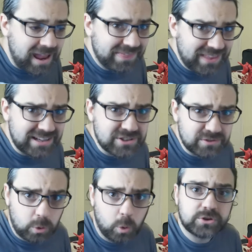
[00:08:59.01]
And that is,
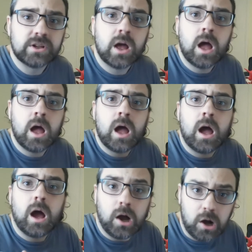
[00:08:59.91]
of course,
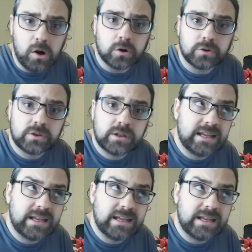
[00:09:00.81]
hard.